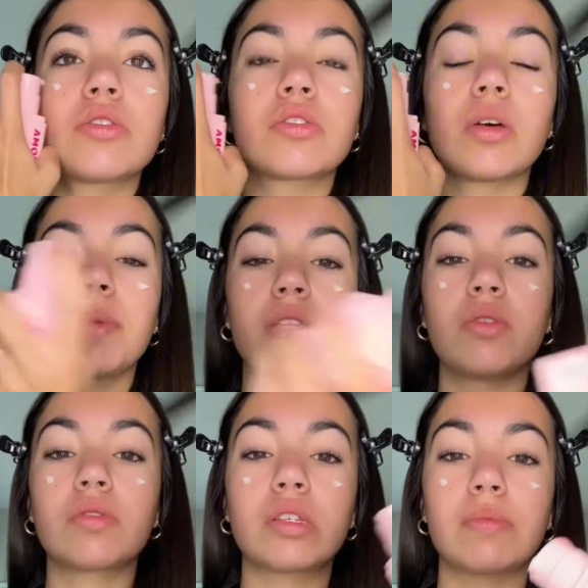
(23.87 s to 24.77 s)
so I'm gonna
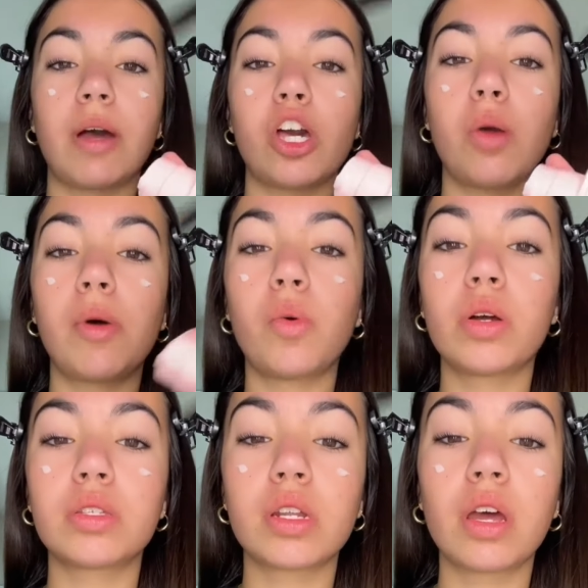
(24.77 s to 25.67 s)
use the Spioma
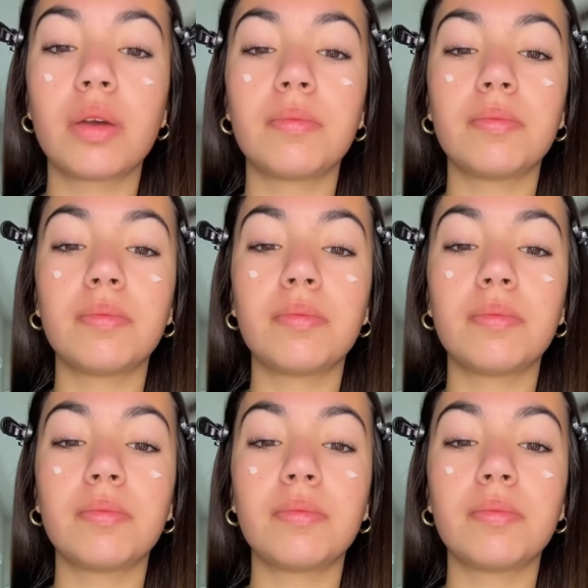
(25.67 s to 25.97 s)
one today.